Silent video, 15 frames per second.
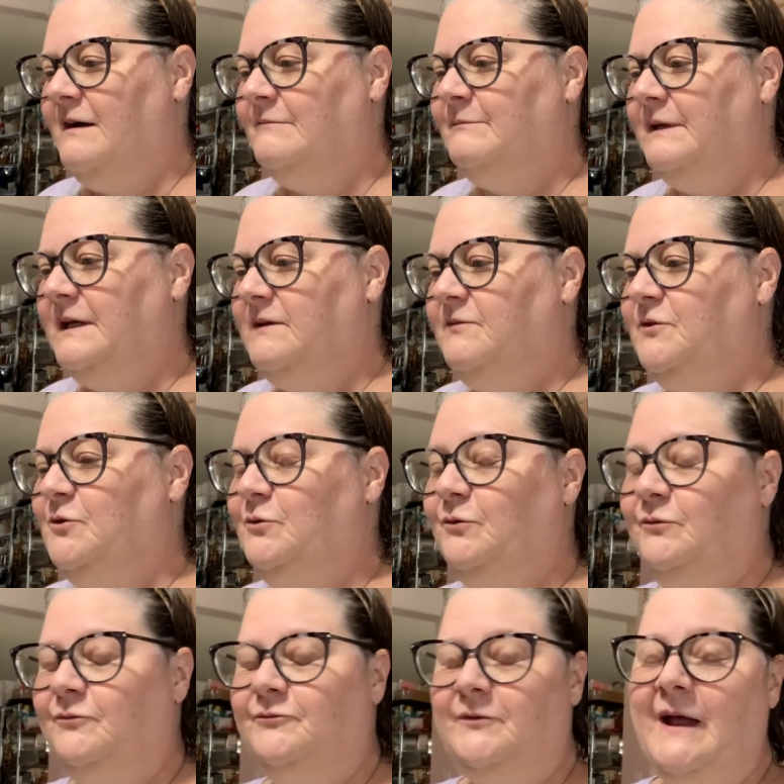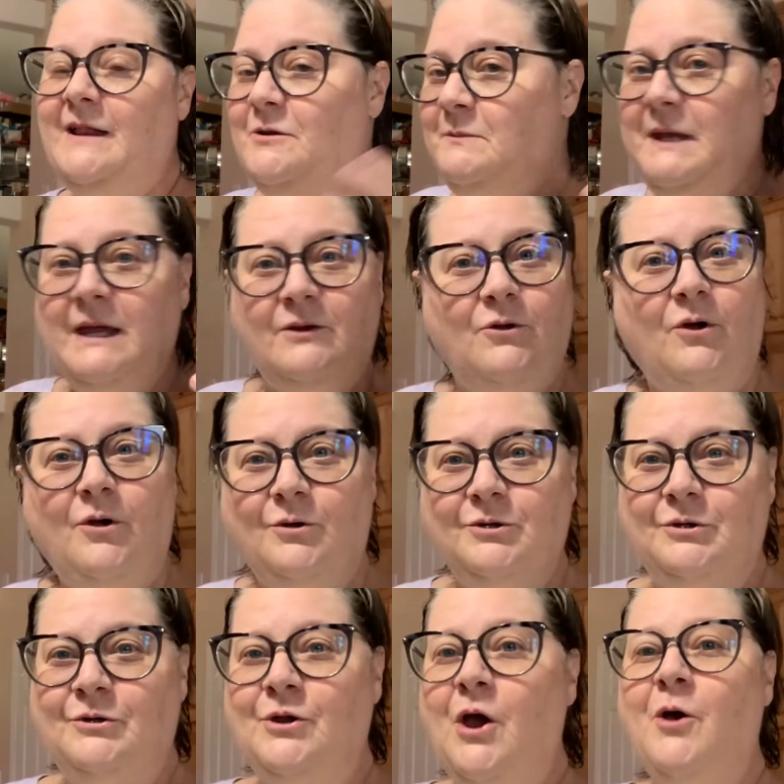if you follow me at all,
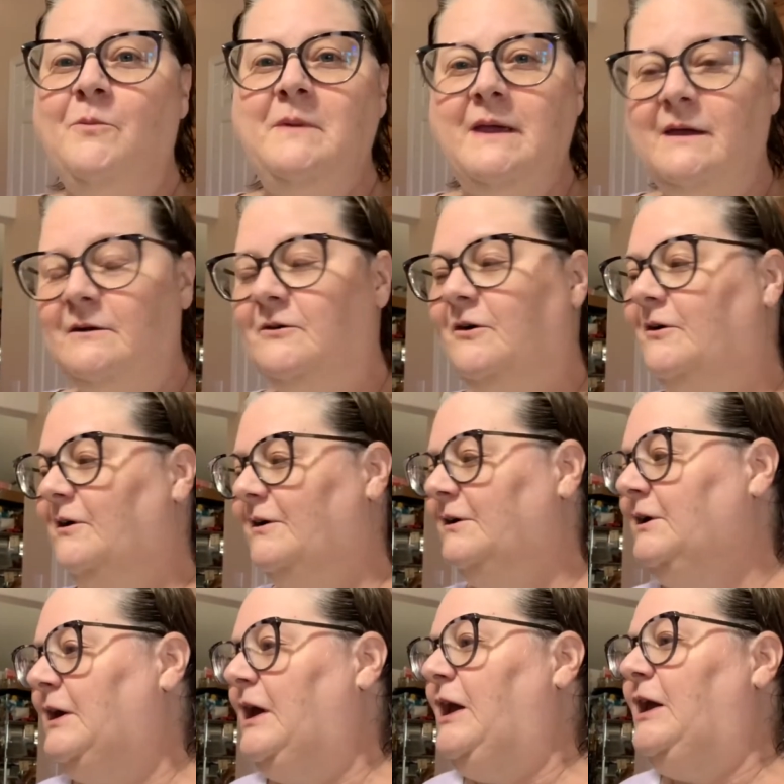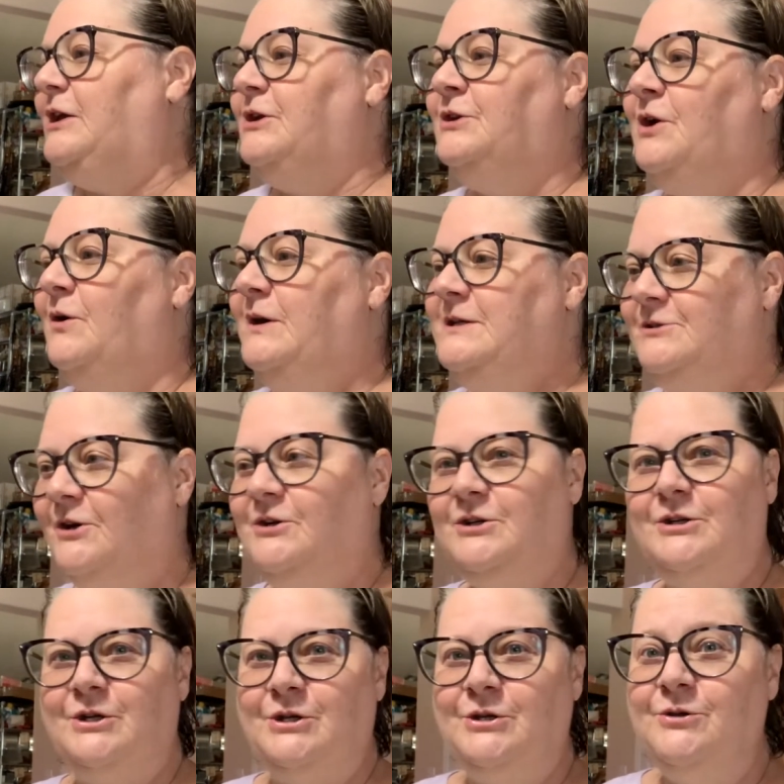you know me at all, you know I started
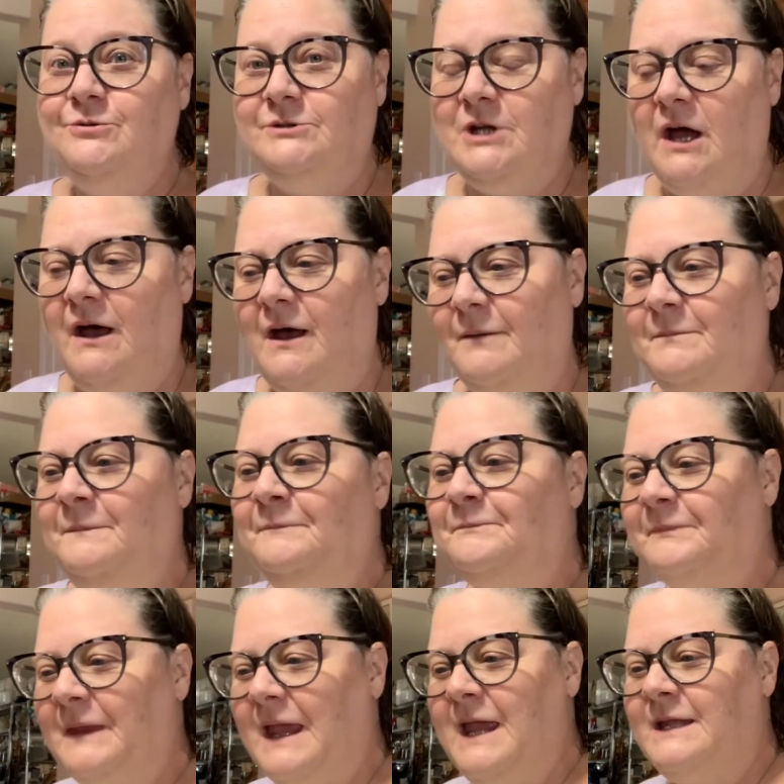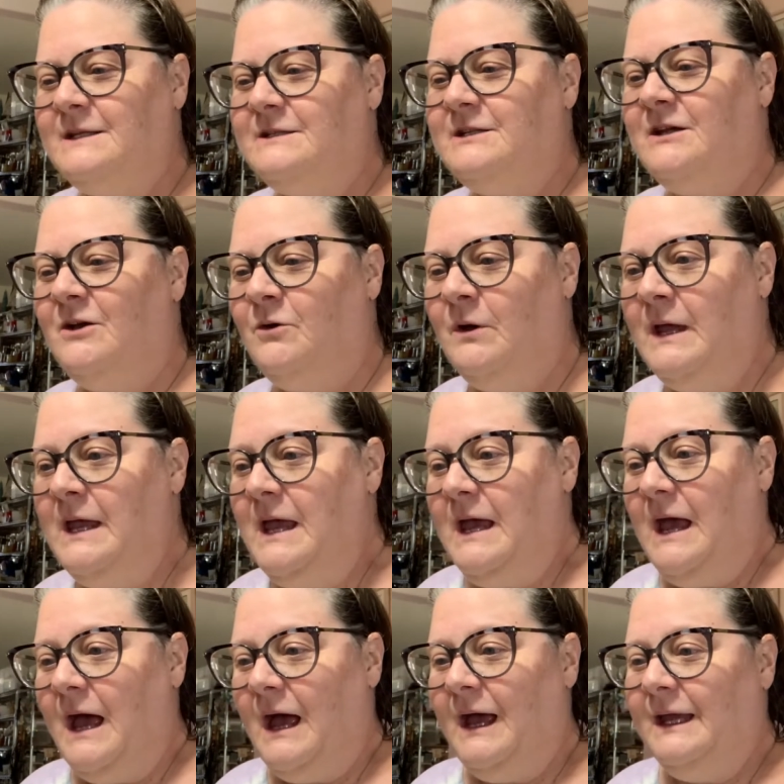a new job, and so
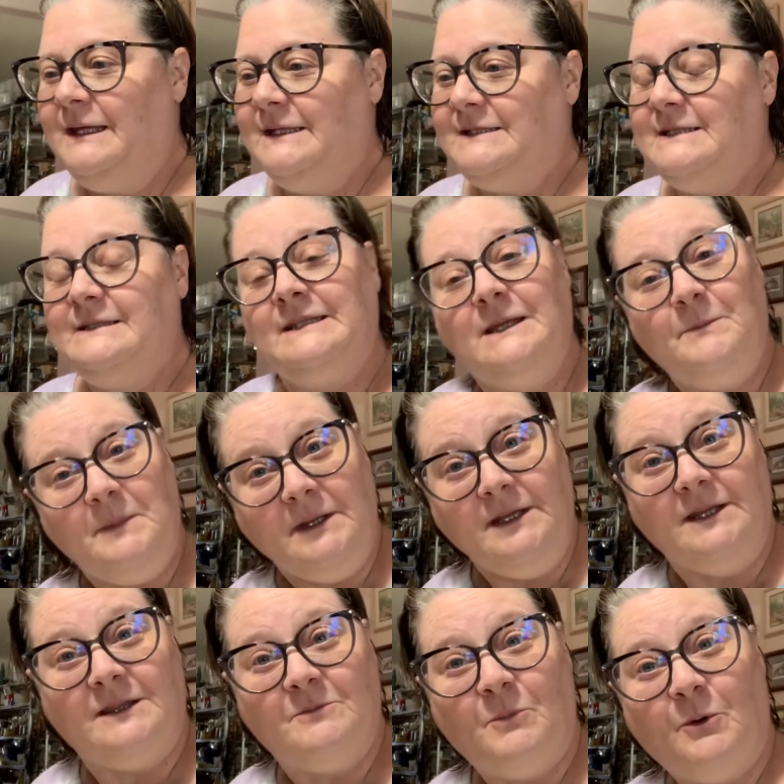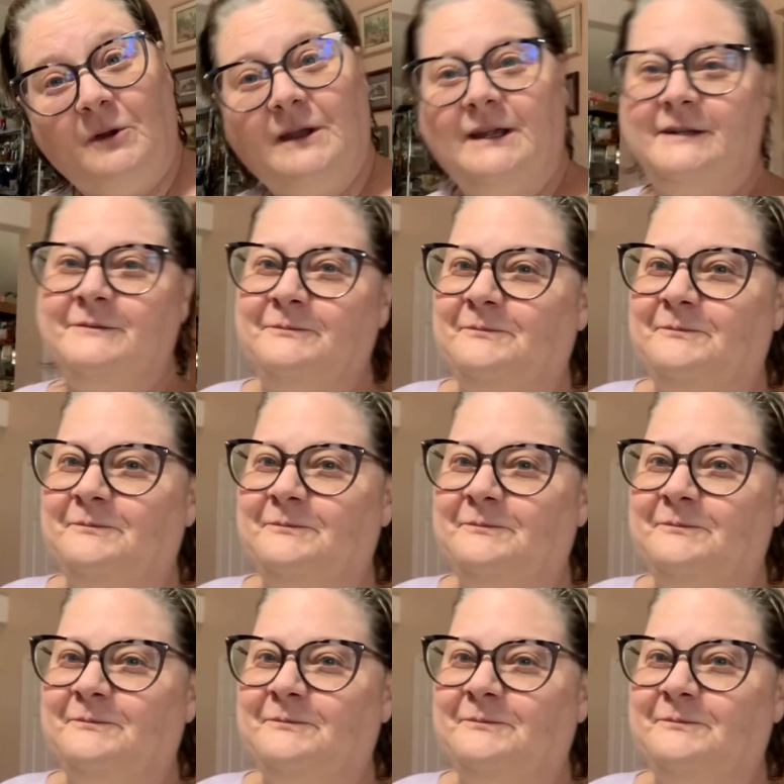I get to sleep in the morning.